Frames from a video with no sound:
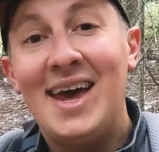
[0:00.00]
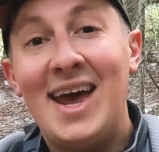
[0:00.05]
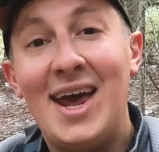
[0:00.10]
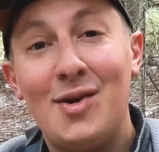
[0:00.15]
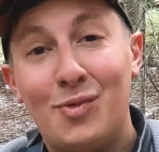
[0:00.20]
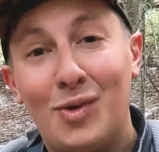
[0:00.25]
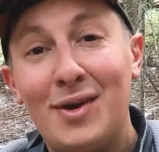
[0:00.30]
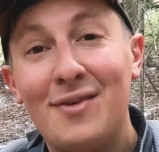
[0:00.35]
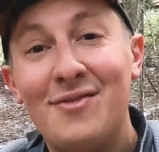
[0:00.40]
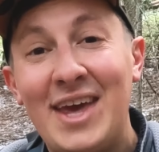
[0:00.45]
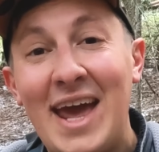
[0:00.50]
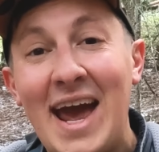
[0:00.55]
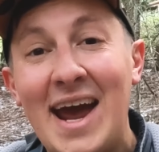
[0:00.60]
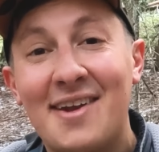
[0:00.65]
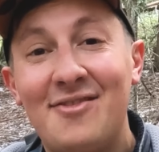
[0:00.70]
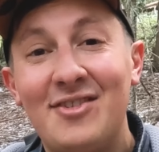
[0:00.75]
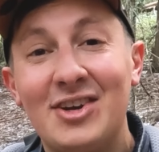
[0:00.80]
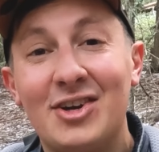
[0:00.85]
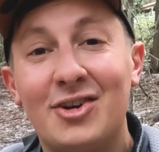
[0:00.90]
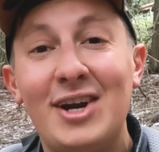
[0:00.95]
And one of the
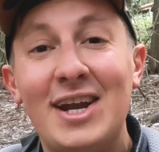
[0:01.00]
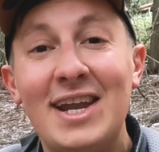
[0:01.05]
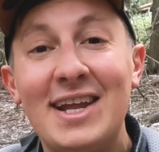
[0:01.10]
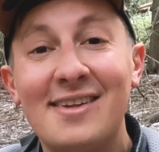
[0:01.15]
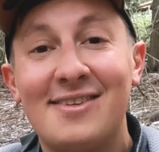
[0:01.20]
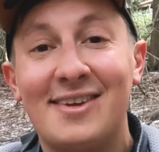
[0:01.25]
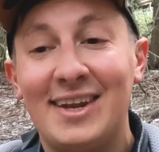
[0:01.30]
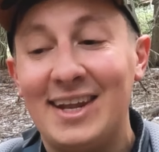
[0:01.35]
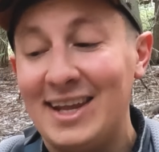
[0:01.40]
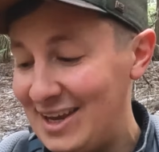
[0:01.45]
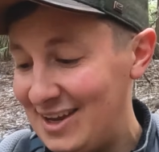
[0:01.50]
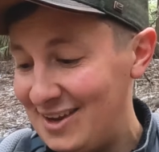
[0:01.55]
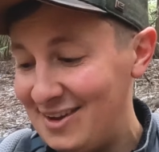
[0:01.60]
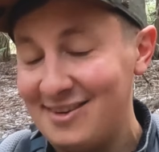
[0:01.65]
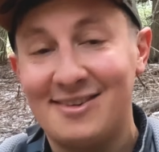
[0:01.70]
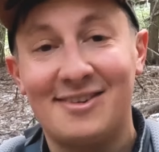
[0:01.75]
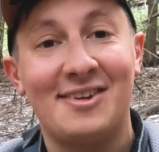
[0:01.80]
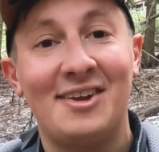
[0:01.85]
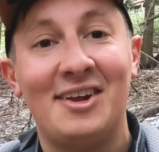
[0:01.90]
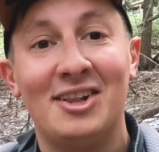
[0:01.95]
active ingredients in it
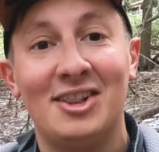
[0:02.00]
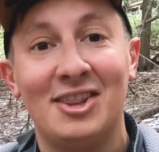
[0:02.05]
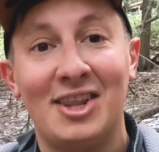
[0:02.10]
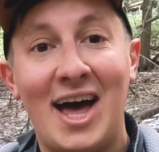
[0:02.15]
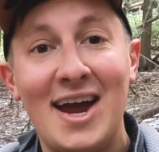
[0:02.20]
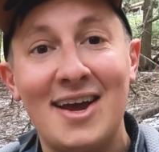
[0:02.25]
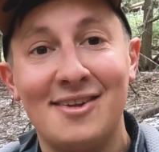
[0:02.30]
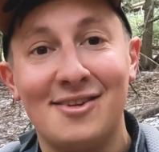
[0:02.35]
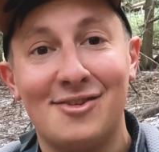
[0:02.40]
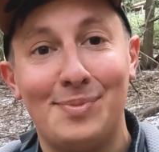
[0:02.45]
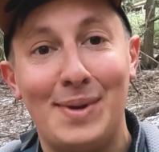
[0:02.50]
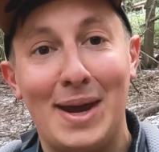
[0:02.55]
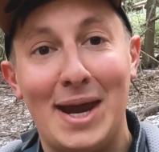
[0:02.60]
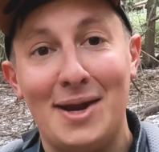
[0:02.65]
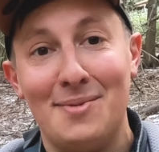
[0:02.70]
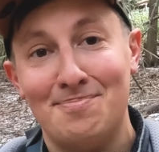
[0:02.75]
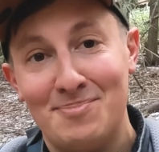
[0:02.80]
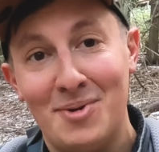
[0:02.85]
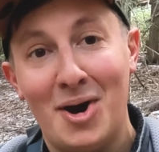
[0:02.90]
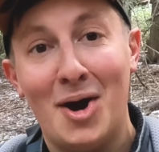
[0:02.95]
is lion's
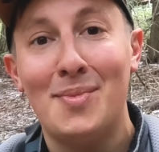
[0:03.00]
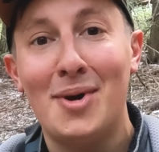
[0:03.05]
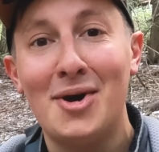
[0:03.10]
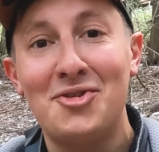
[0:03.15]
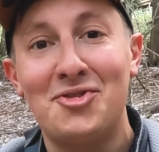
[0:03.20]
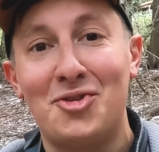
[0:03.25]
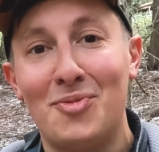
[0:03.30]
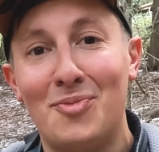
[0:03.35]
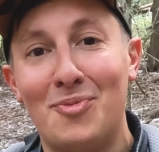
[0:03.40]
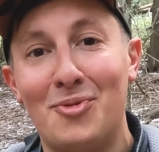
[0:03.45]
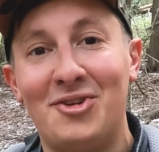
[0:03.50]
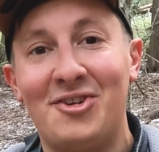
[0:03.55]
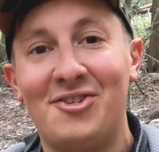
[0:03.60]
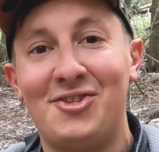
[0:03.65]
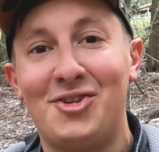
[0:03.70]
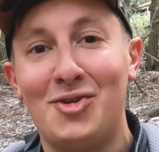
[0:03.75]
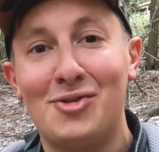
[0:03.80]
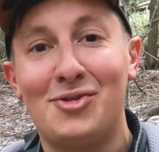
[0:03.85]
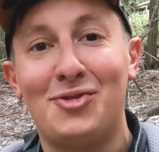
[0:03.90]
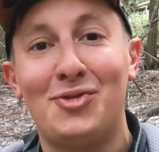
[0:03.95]
mane, a mushroom, which
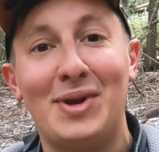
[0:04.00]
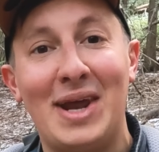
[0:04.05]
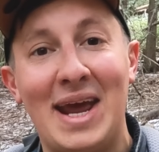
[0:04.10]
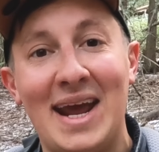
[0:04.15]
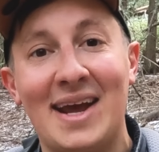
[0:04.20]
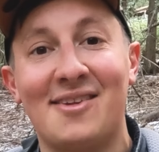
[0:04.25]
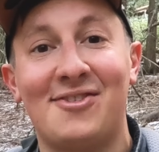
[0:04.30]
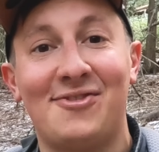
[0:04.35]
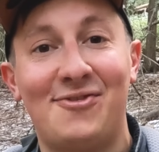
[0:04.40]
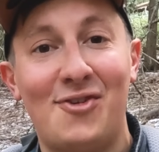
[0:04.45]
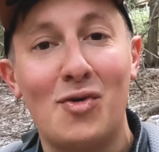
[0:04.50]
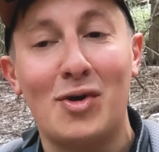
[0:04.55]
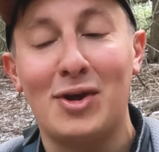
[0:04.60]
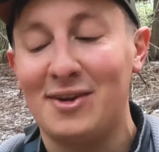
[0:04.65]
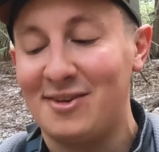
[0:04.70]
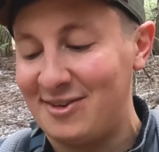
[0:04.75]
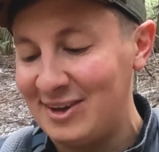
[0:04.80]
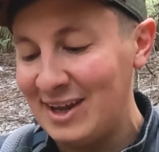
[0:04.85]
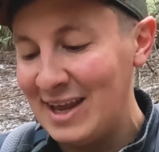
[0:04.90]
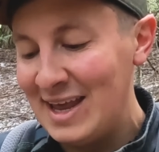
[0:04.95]
is used to enhance
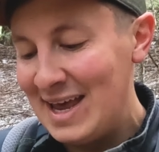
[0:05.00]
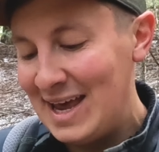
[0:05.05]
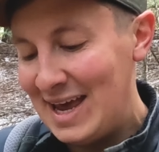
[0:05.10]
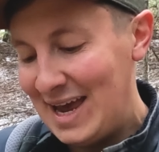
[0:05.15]
focus.